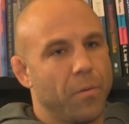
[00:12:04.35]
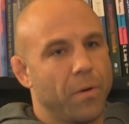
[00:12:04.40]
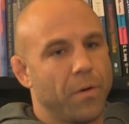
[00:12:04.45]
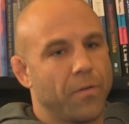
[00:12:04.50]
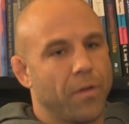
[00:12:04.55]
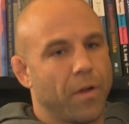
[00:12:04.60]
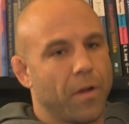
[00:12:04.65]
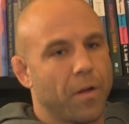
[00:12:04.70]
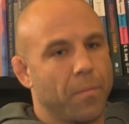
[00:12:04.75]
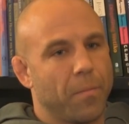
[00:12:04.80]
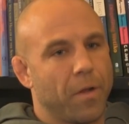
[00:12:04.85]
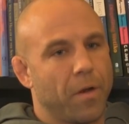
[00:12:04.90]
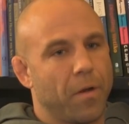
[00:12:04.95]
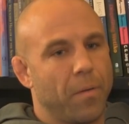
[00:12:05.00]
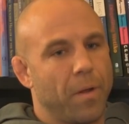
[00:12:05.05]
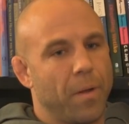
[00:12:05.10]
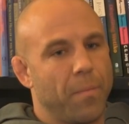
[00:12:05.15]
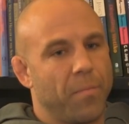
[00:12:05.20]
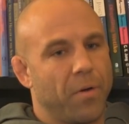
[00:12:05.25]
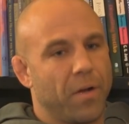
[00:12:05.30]
you know, we were talking about
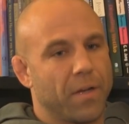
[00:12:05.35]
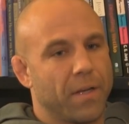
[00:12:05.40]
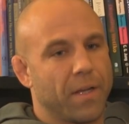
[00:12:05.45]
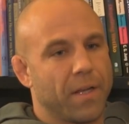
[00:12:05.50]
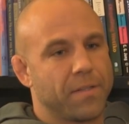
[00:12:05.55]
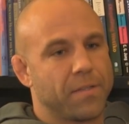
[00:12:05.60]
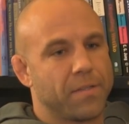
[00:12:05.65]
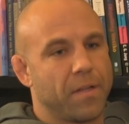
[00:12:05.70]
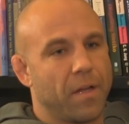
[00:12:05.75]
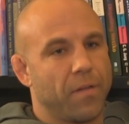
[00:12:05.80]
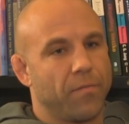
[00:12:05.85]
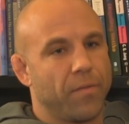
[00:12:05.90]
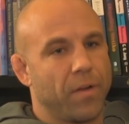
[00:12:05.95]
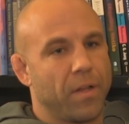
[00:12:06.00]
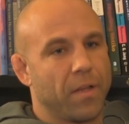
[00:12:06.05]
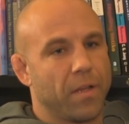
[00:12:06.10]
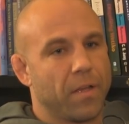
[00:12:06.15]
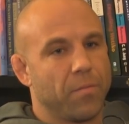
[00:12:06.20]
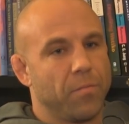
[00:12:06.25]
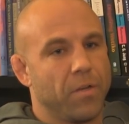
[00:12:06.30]
on my podcast,
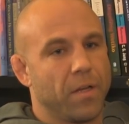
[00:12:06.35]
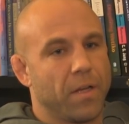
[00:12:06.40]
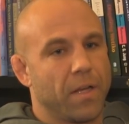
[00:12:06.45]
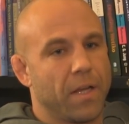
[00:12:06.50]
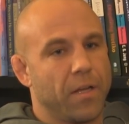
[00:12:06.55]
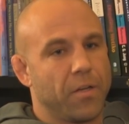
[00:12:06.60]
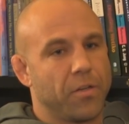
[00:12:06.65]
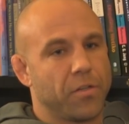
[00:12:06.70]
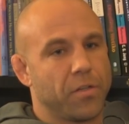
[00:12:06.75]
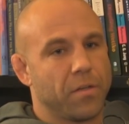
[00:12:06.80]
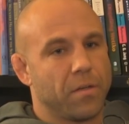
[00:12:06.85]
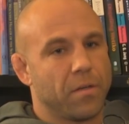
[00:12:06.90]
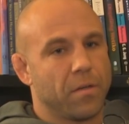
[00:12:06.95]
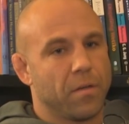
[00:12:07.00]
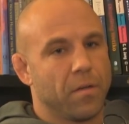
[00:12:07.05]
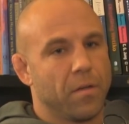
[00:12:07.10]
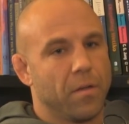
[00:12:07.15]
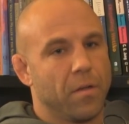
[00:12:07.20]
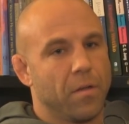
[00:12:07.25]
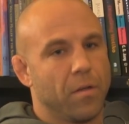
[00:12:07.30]
nonviolent communication,
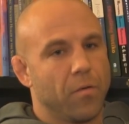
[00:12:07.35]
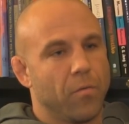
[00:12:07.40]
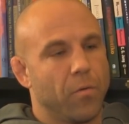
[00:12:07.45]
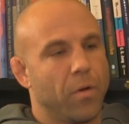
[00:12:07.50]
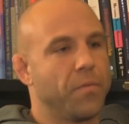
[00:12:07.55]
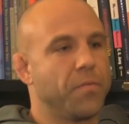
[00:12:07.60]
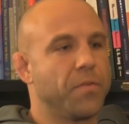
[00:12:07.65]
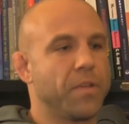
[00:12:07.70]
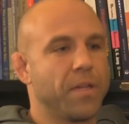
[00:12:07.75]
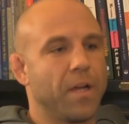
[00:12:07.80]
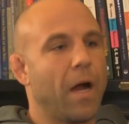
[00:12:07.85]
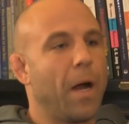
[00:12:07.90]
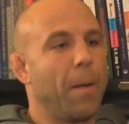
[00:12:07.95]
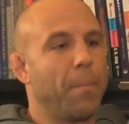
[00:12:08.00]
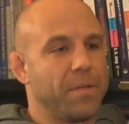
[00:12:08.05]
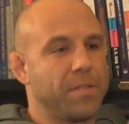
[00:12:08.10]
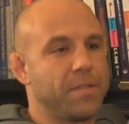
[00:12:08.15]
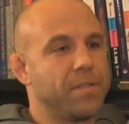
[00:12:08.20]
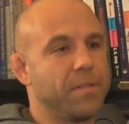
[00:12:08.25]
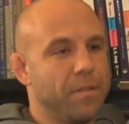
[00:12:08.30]
whatever the
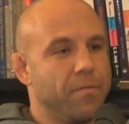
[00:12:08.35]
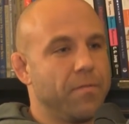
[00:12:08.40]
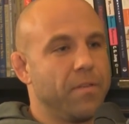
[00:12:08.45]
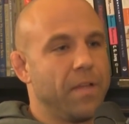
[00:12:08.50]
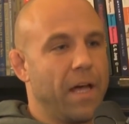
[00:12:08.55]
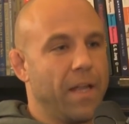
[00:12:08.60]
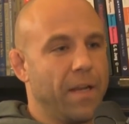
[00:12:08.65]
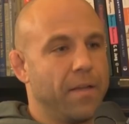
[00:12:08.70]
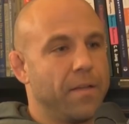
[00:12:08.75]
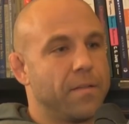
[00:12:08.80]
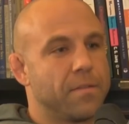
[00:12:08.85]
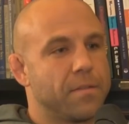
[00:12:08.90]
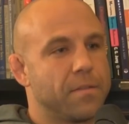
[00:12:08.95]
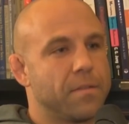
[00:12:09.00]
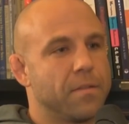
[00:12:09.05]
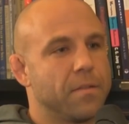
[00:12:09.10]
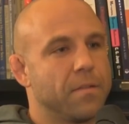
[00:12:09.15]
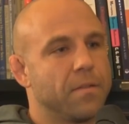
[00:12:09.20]
opposite of that is.